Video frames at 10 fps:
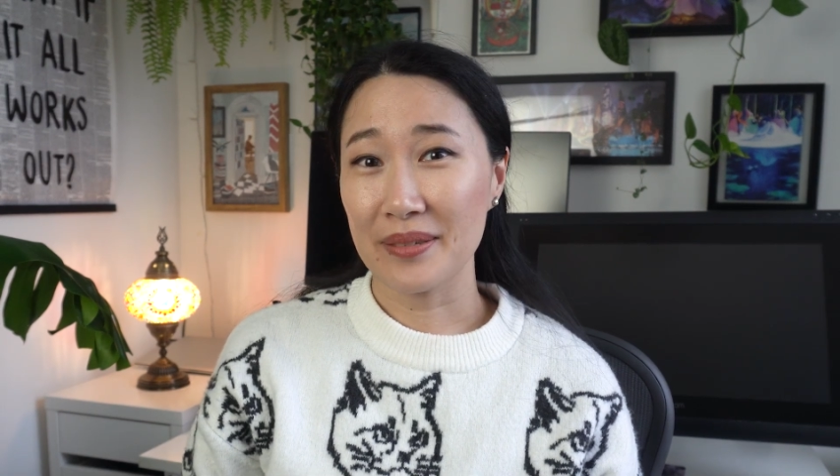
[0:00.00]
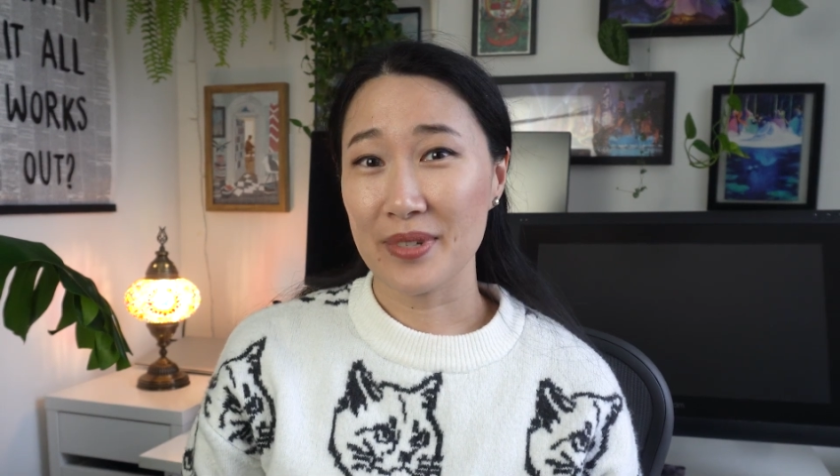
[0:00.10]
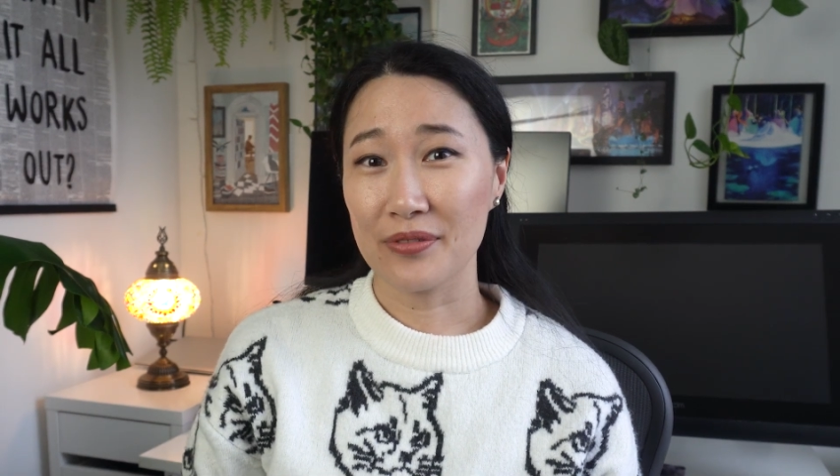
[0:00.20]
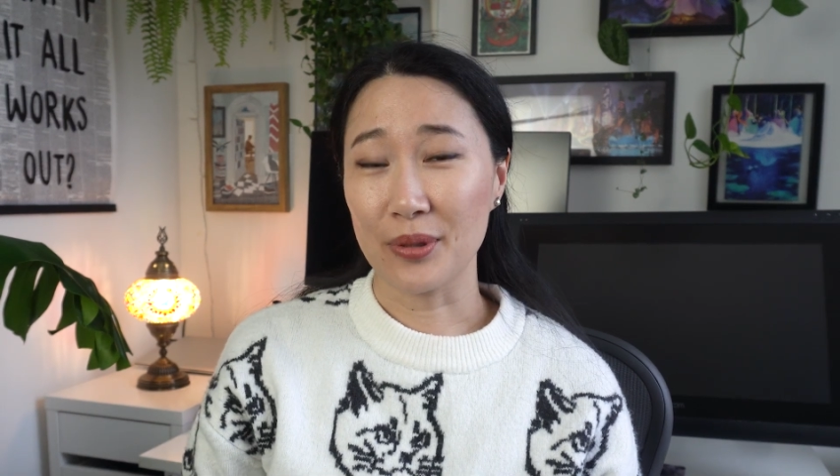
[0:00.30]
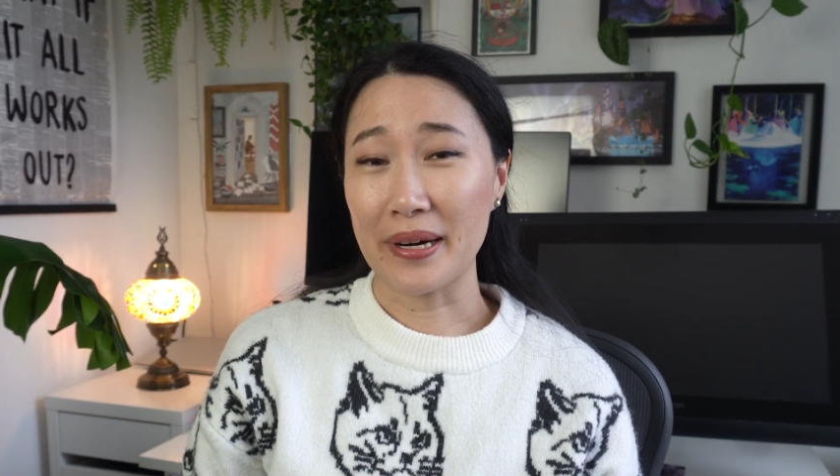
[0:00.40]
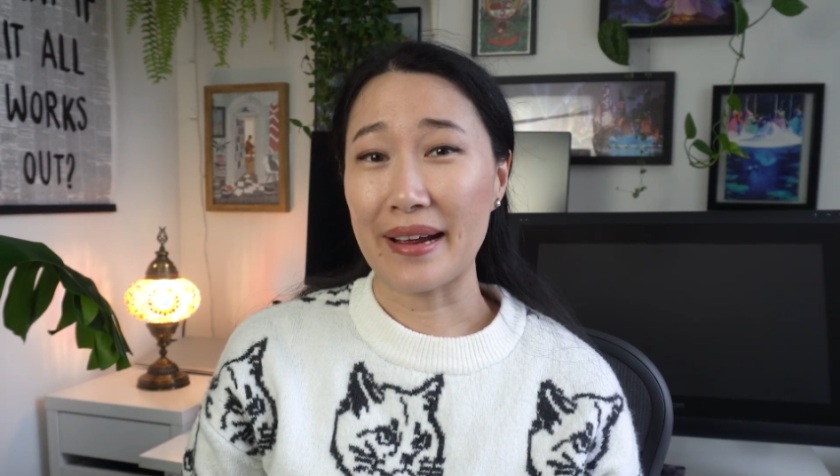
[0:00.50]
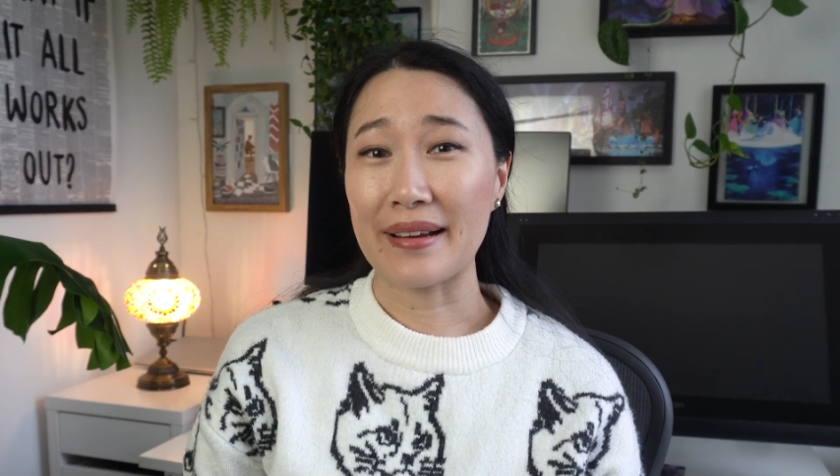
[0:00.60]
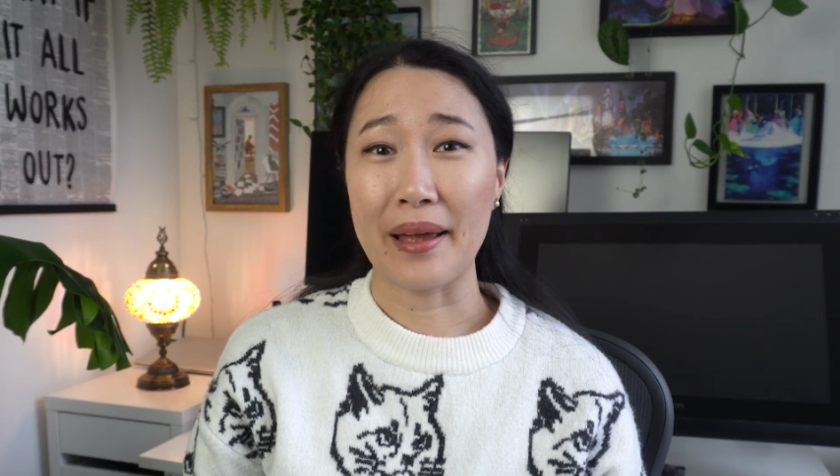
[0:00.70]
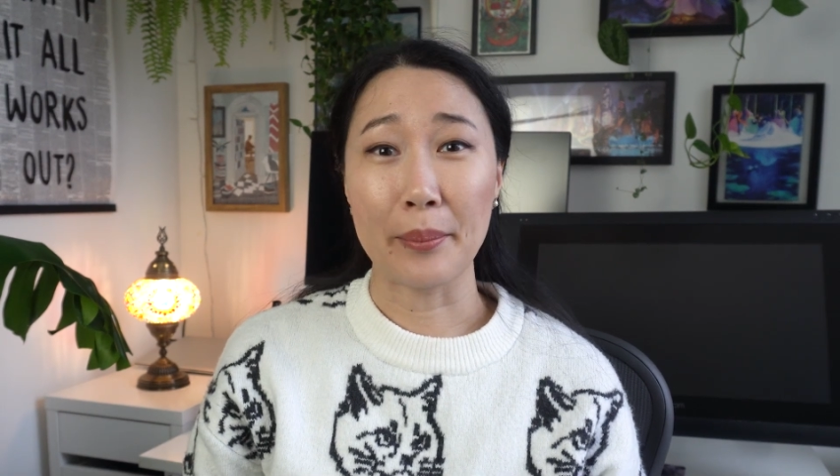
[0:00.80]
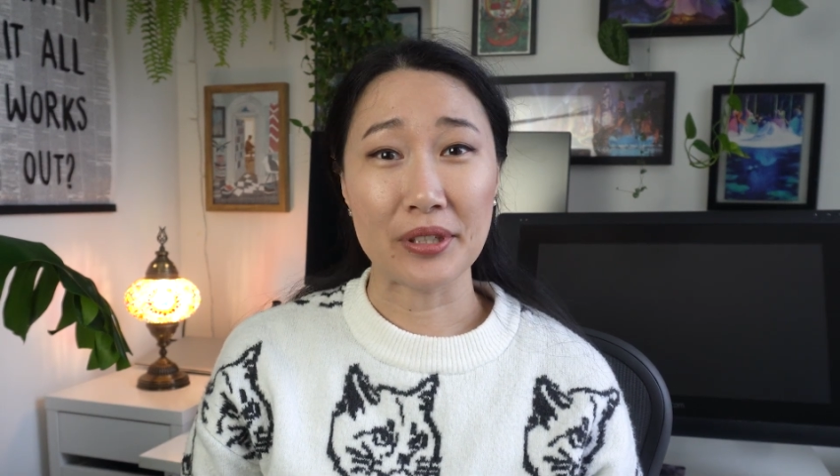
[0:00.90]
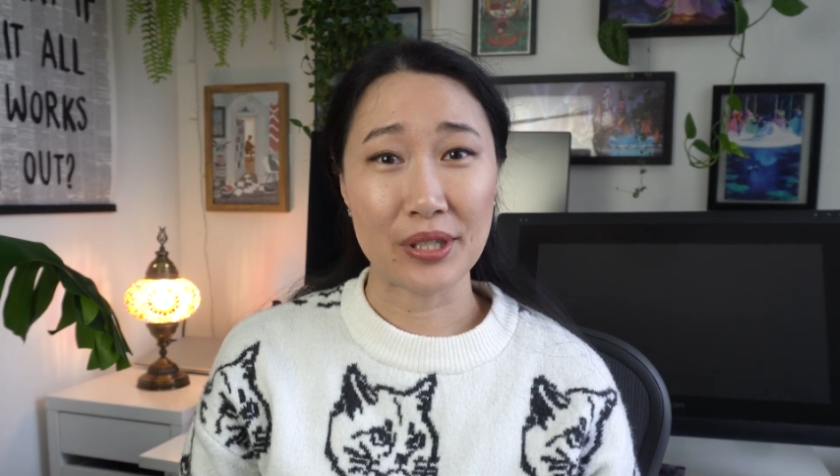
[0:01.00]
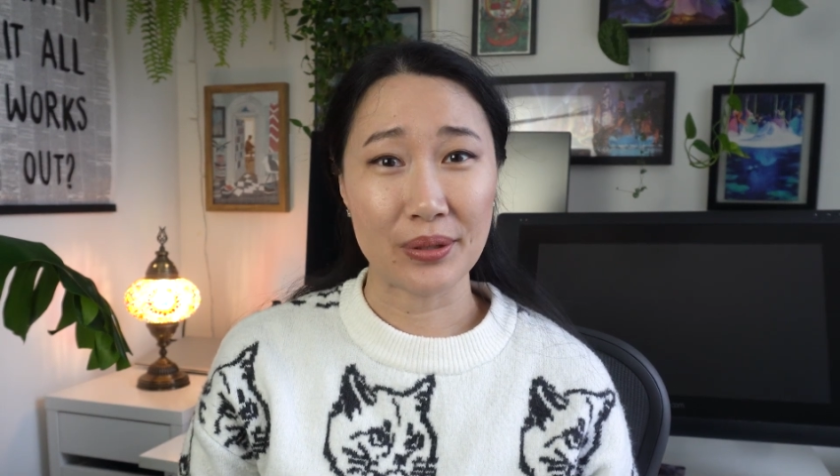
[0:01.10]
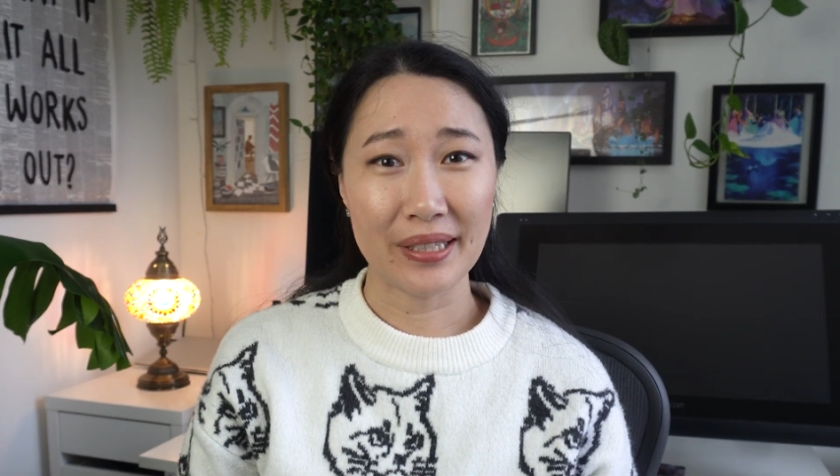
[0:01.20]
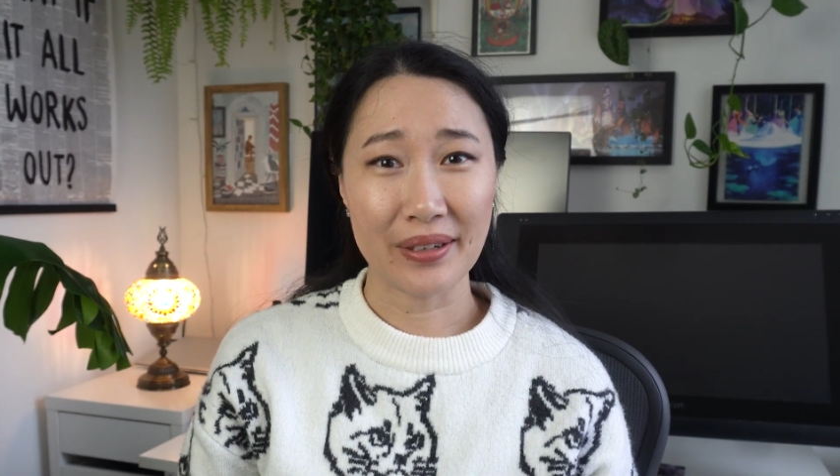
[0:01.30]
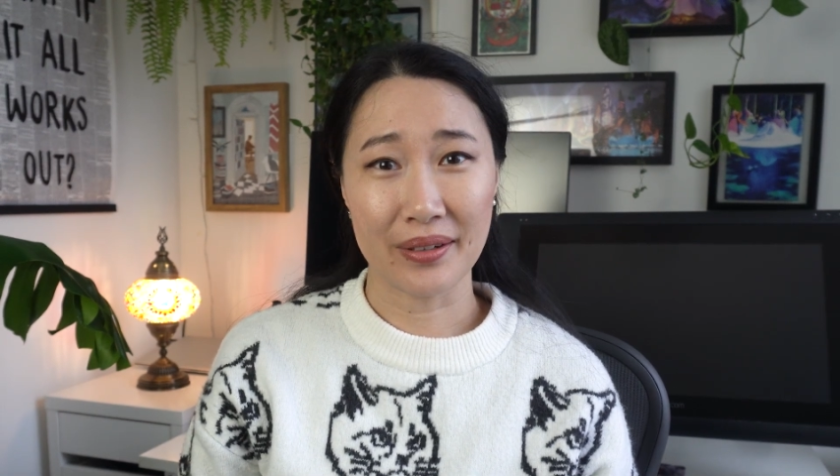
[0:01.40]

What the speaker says: name is Flora. I'm a 2D